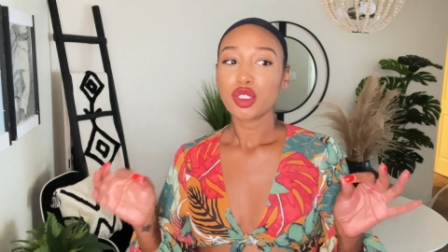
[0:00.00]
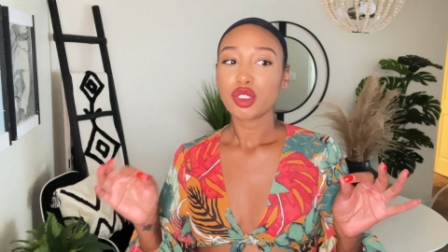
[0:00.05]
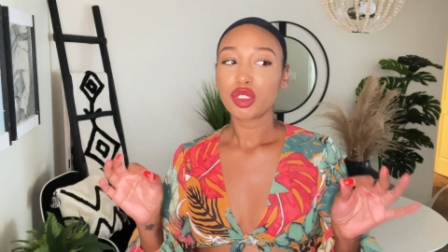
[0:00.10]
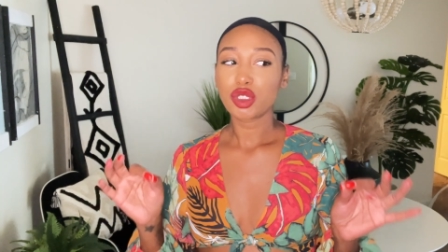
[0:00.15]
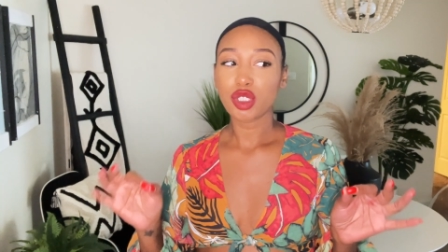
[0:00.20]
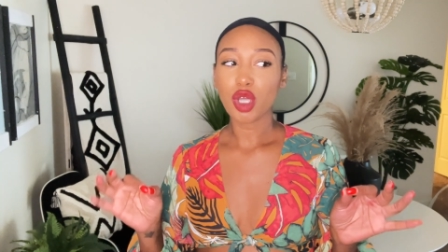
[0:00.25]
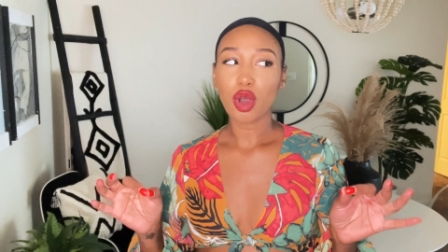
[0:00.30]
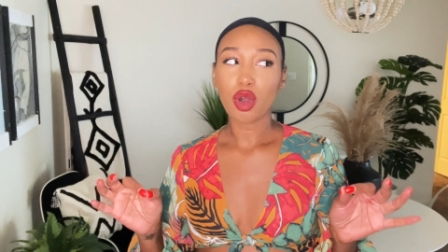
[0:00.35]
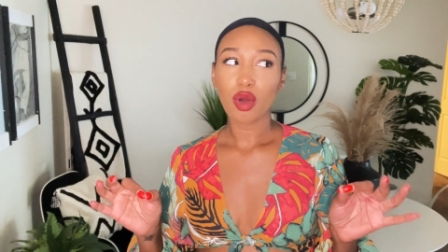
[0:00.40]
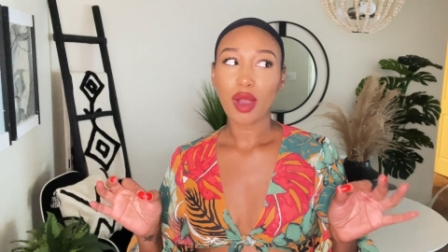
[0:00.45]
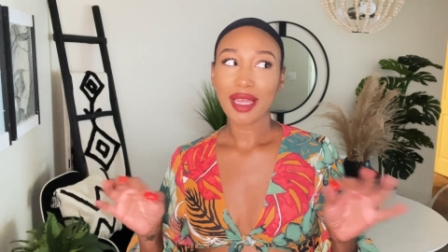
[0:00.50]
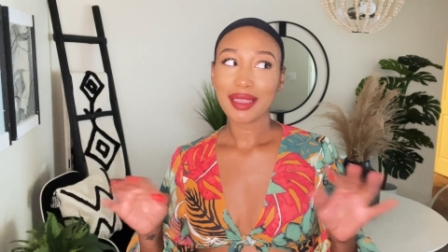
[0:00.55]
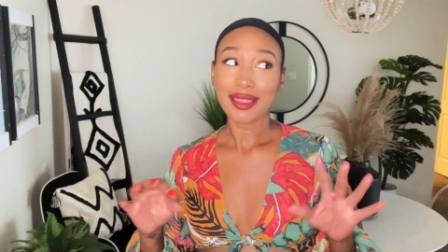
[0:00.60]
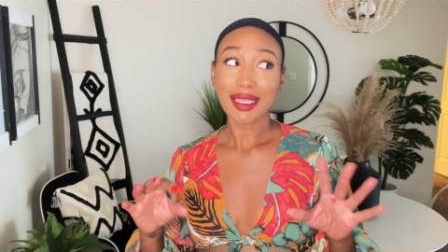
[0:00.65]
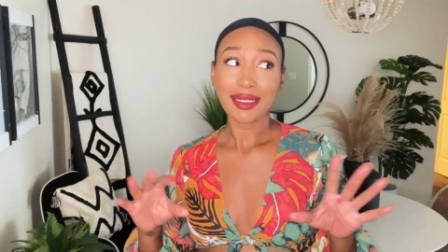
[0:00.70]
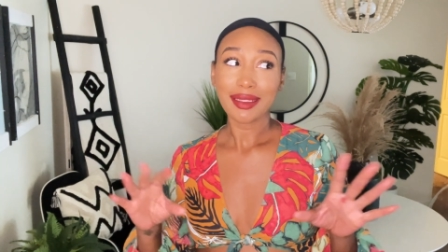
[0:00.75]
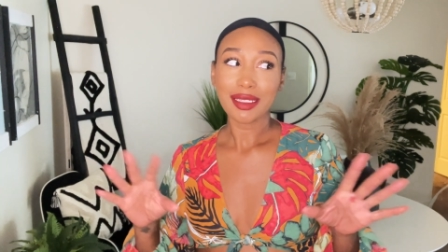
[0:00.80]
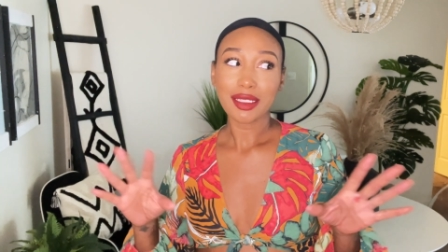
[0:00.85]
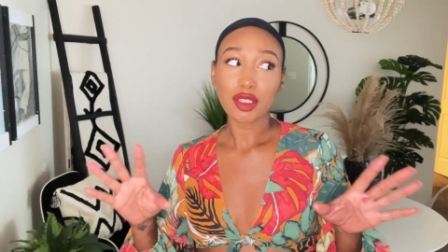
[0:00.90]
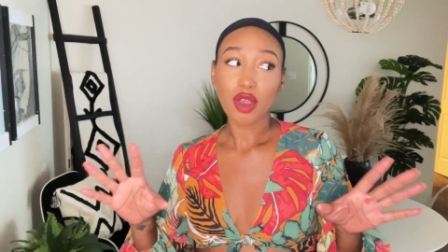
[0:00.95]
So I
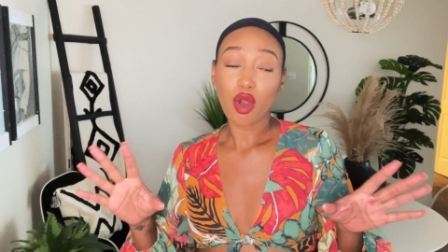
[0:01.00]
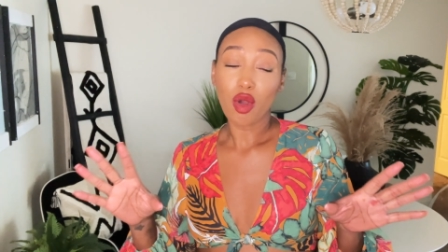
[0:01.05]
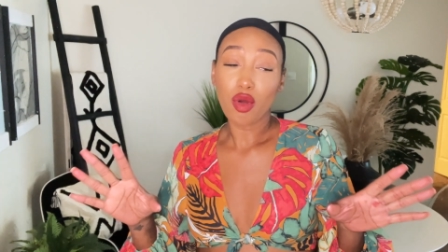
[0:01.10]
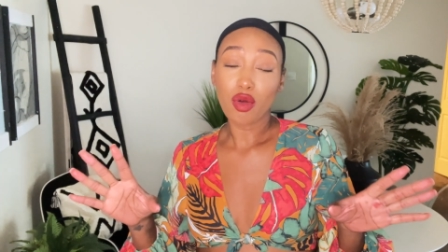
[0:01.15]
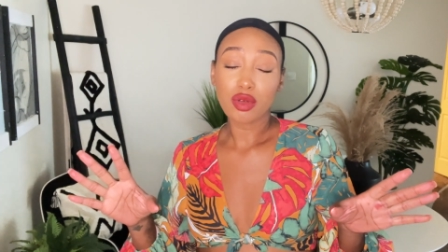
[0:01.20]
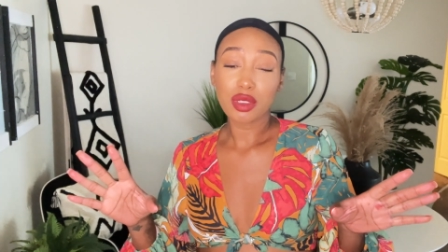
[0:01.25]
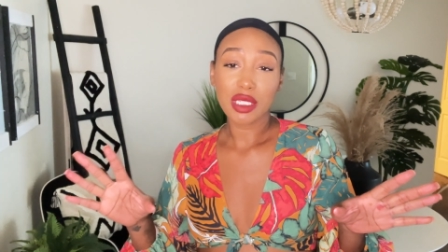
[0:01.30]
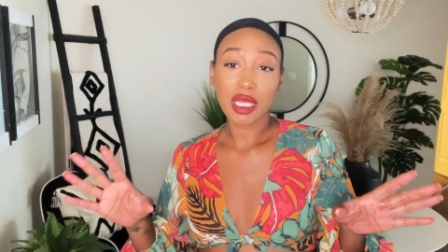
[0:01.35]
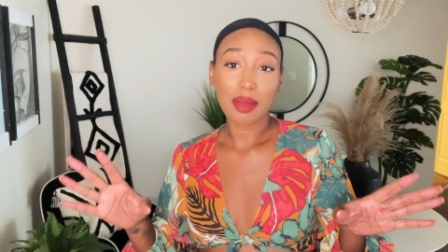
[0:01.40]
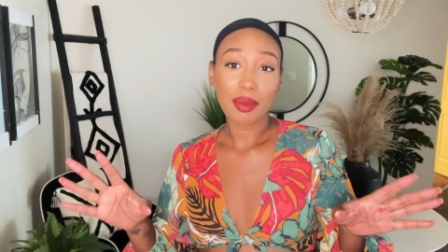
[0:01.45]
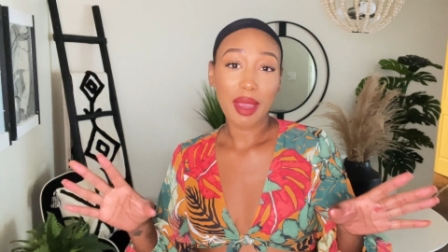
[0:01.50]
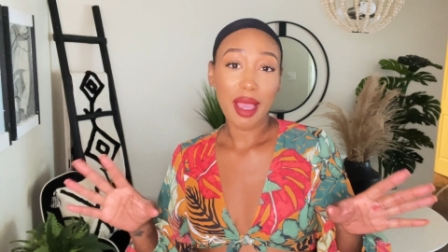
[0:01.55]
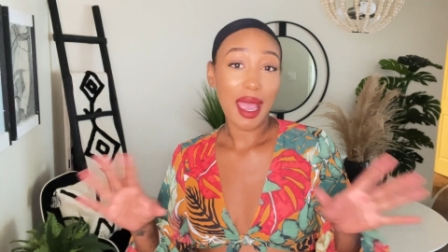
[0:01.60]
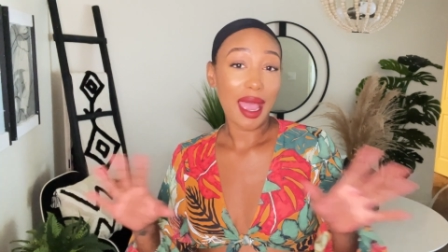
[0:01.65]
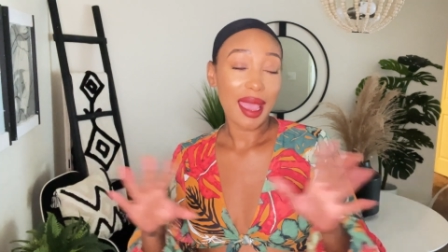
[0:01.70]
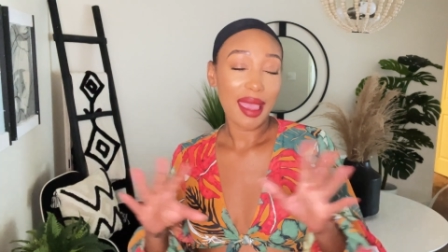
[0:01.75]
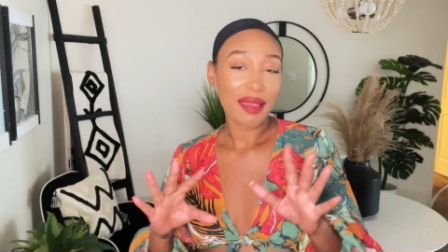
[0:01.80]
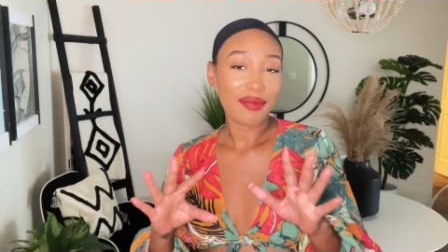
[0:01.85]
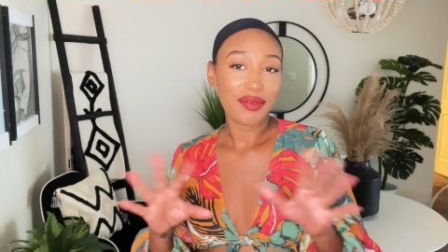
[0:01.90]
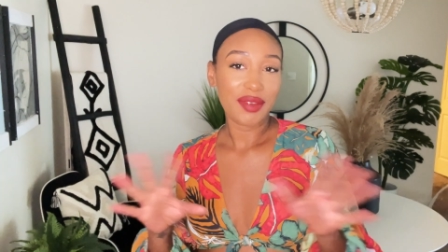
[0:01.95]
think this whole summer
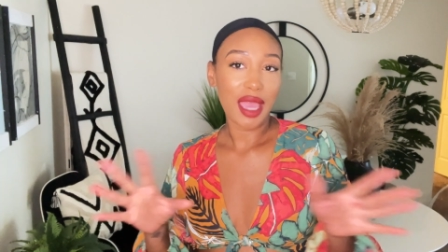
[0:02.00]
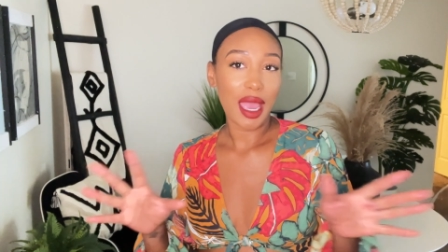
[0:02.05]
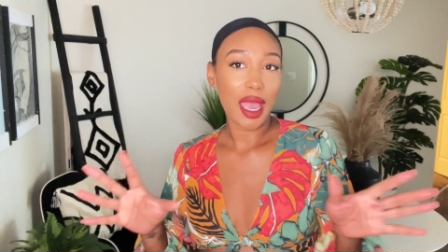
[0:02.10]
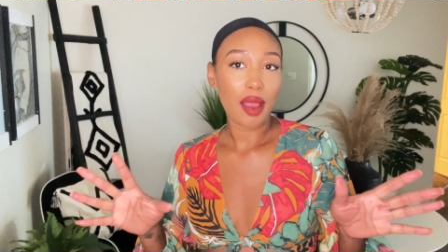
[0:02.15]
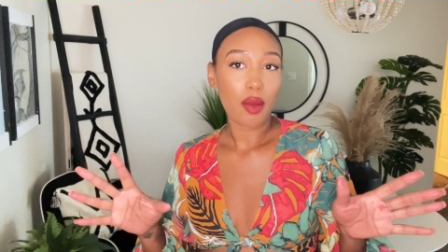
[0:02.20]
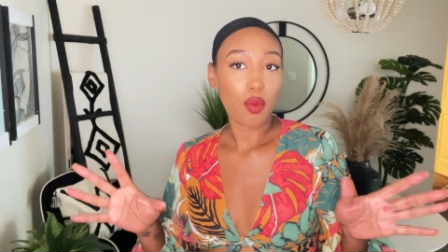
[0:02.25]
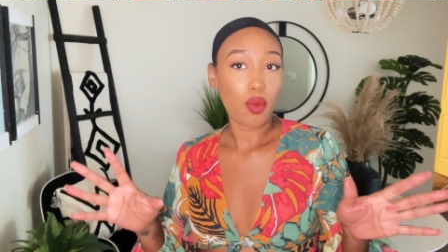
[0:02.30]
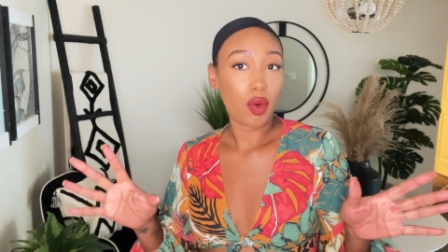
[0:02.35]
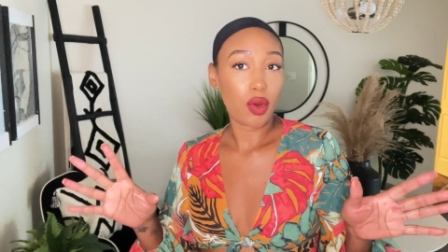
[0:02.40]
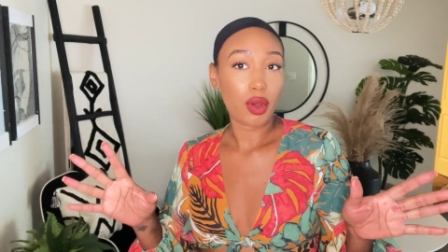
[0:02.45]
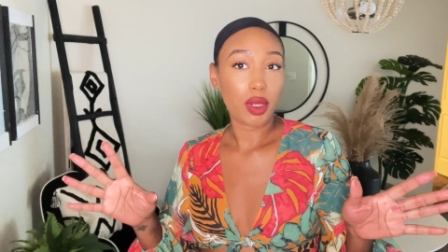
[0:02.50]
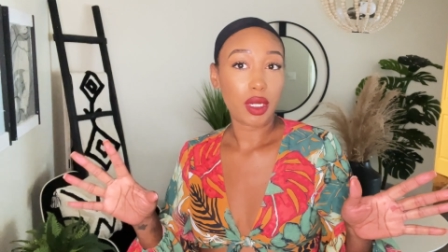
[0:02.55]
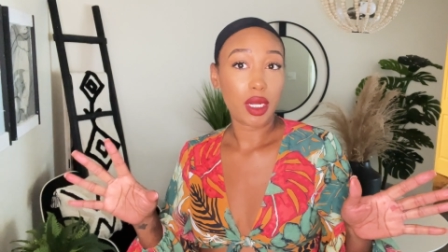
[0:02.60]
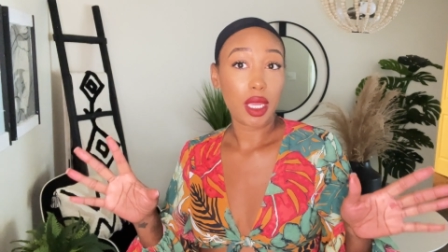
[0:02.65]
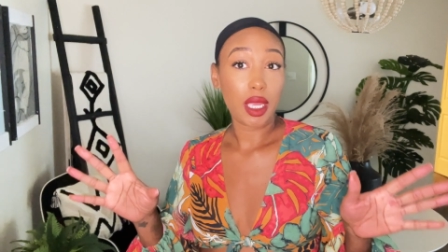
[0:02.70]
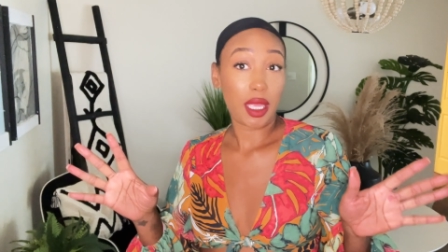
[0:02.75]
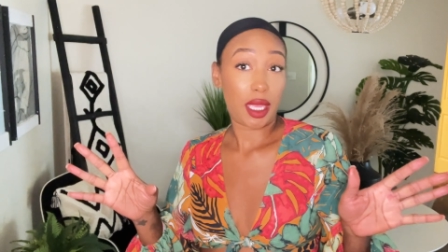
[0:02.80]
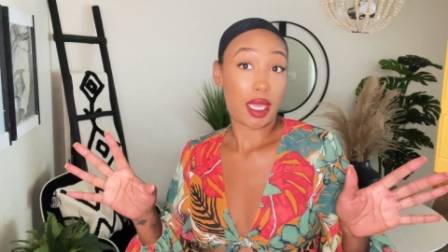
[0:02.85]
I have not worn